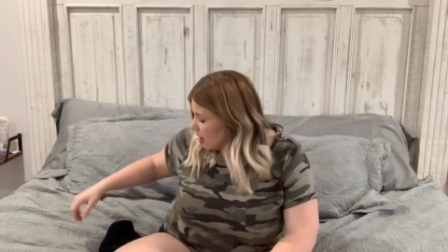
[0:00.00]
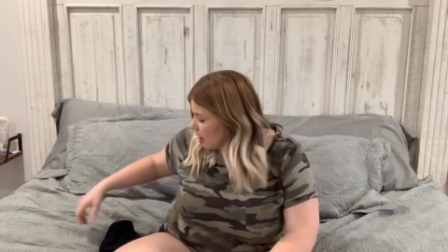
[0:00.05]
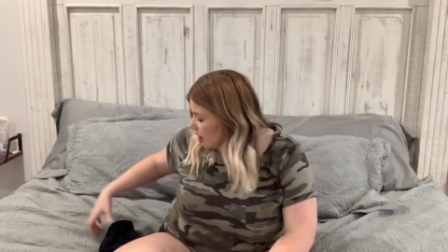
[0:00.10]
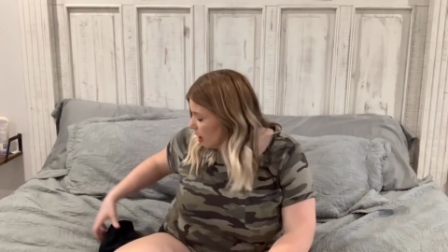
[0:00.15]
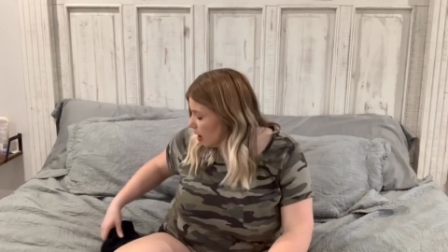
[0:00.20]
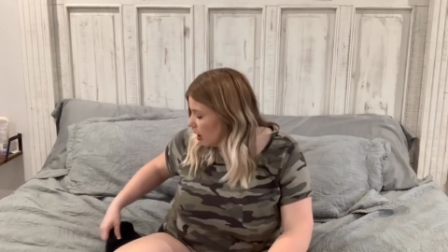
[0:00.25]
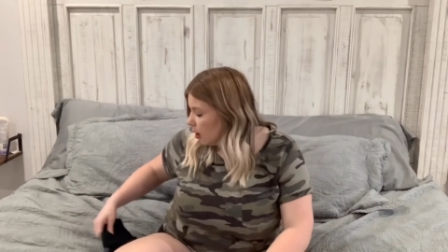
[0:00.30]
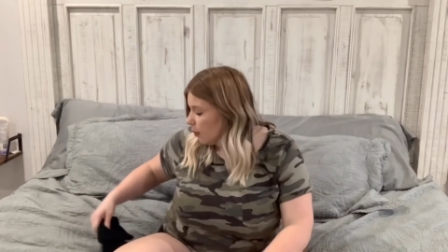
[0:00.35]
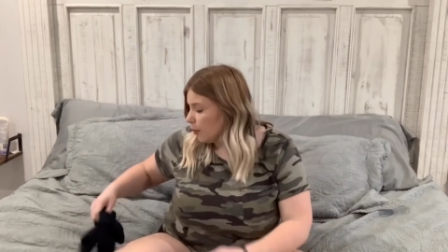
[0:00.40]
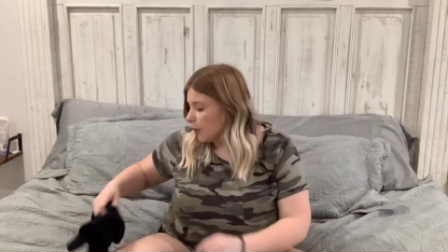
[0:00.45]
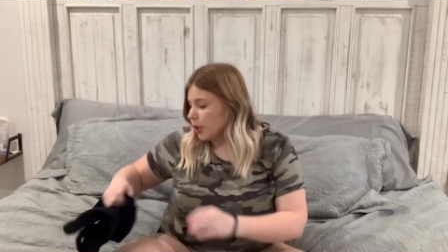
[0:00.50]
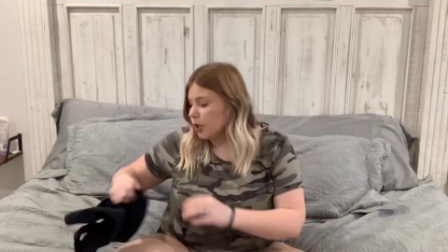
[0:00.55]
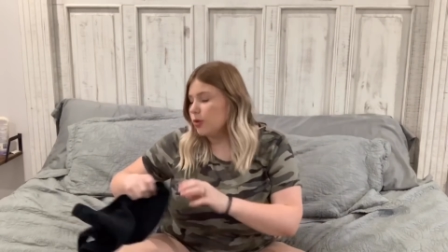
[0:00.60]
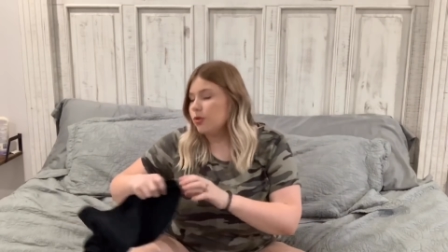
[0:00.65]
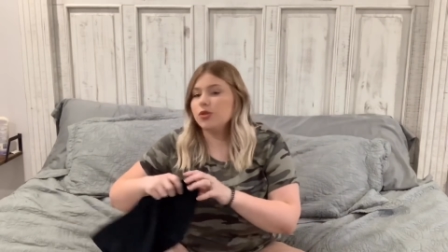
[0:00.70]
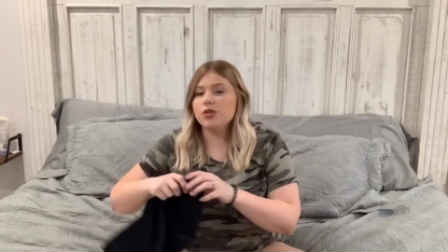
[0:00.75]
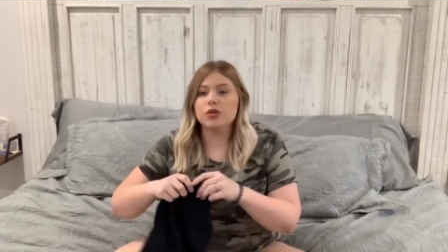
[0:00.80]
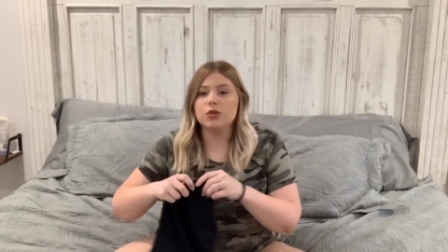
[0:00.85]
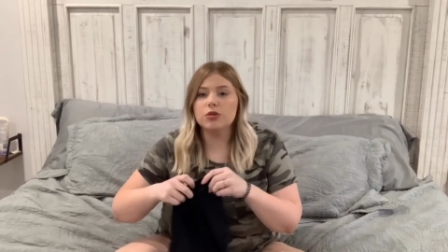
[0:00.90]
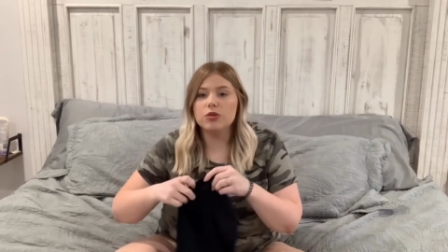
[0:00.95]
Um, but you
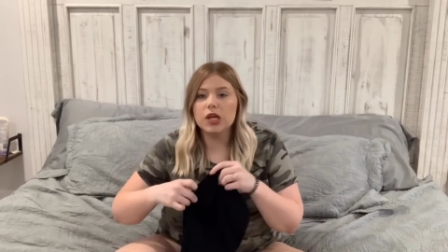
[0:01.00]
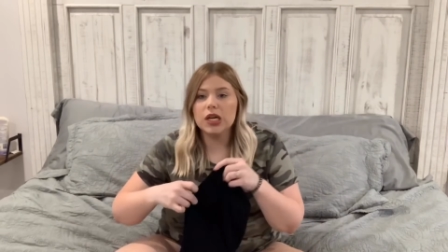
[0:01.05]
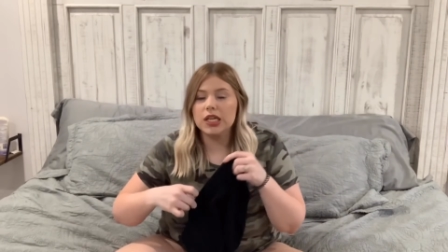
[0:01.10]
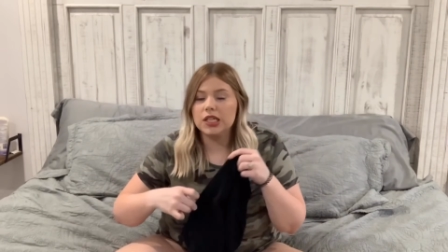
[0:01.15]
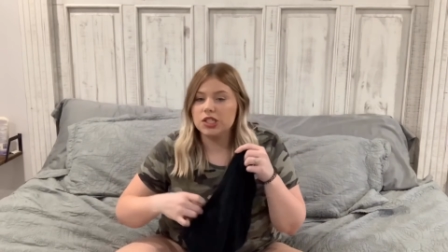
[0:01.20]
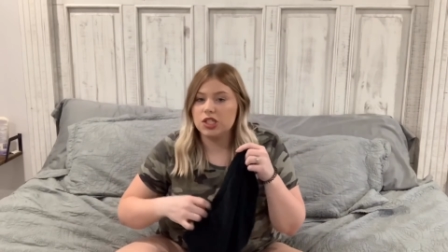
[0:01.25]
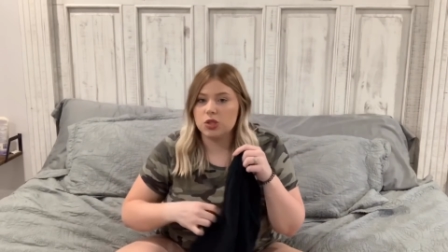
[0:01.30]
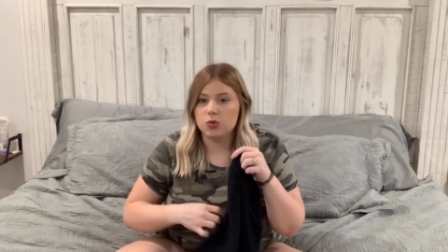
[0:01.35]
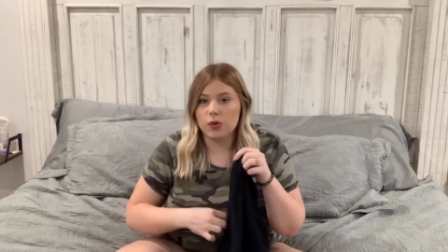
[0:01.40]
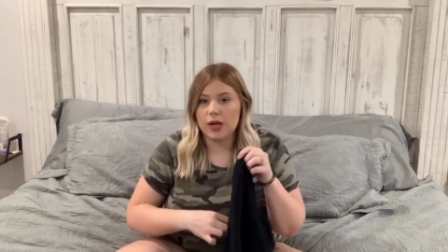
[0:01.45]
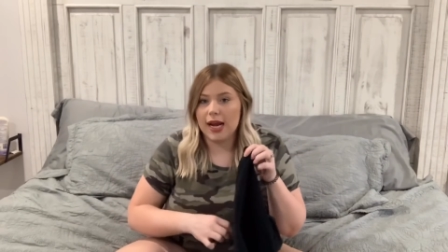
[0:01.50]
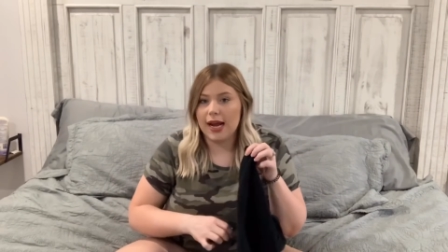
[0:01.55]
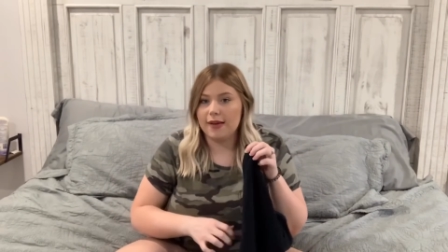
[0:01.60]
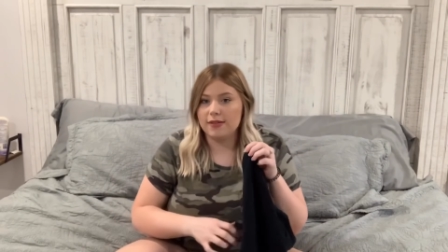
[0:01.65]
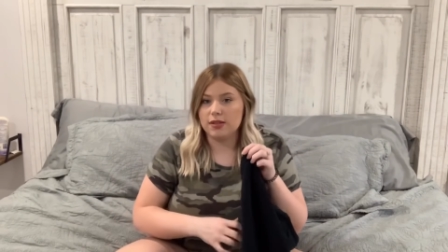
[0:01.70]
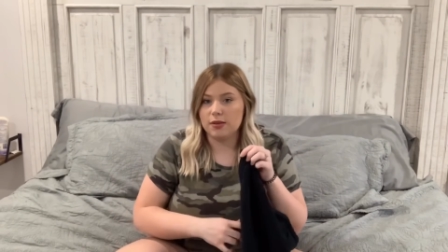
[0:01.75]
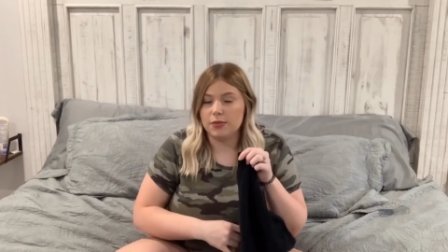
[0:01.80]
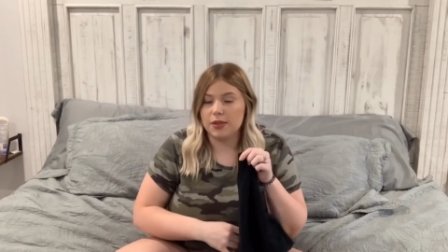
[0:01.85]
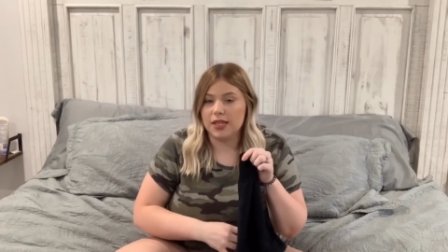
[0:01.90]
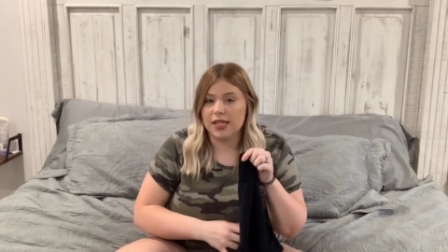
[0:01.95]
do just want to have
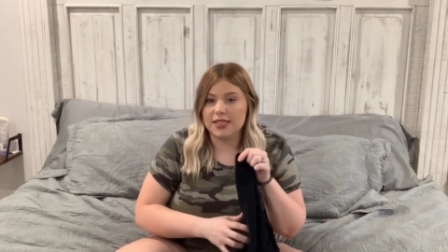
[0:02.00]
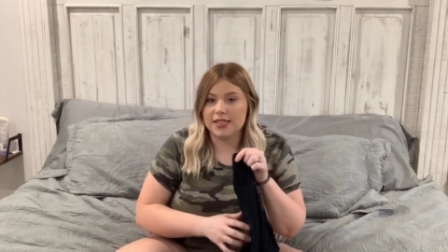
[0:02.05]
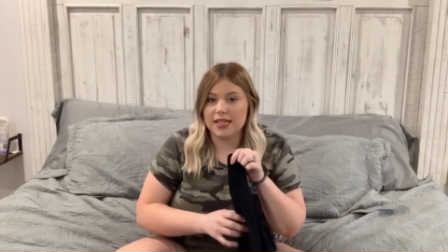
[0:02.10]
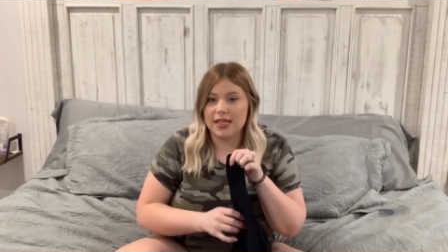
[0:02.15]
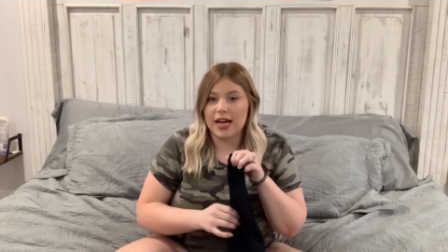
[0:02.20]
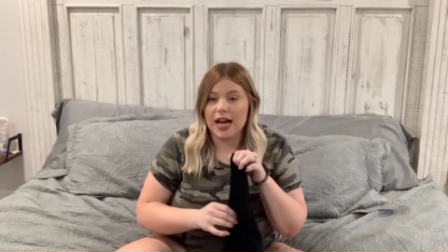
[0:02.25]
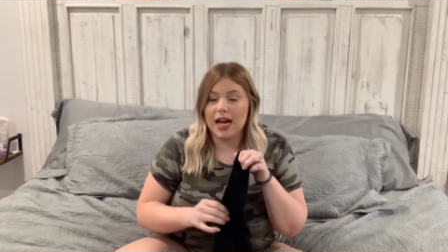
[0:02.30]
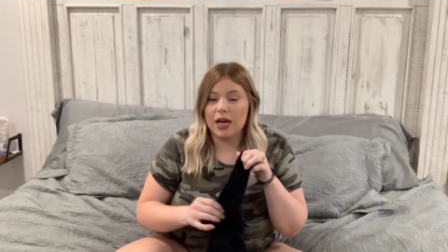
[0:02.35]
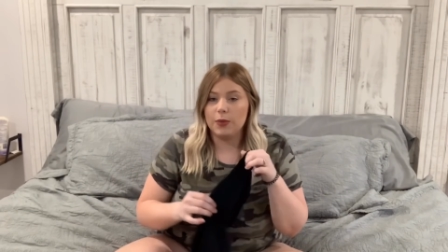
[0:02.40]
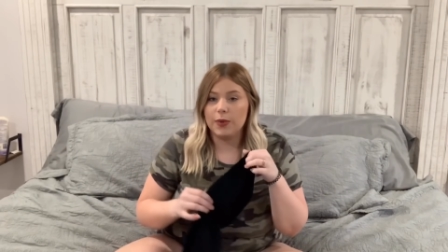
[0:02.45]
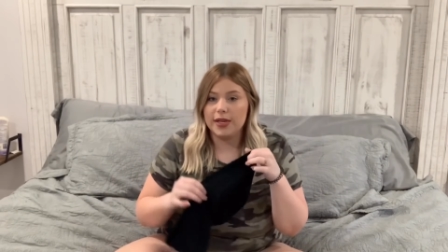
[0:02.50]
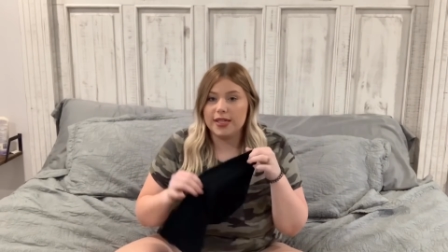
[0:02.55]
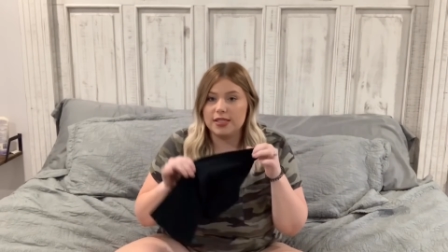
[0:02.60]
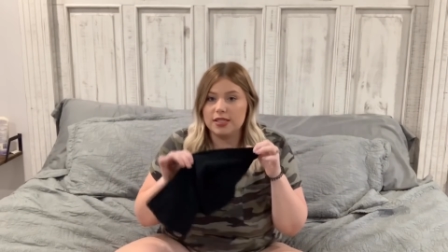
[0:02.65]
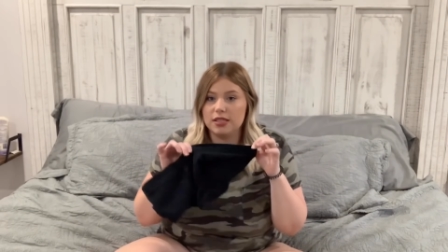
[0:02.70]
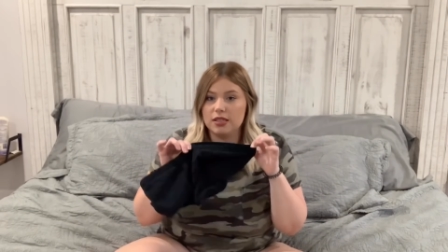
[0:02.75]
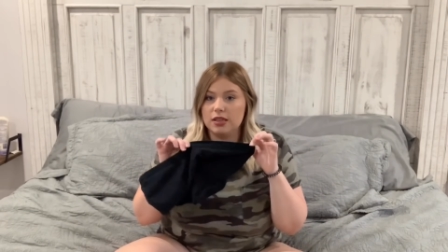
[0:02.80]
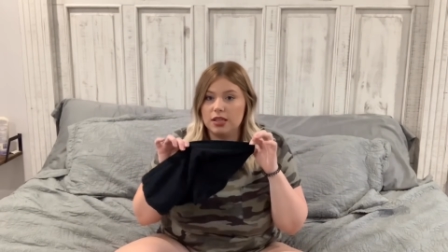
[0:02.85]
something that's like high-waisted.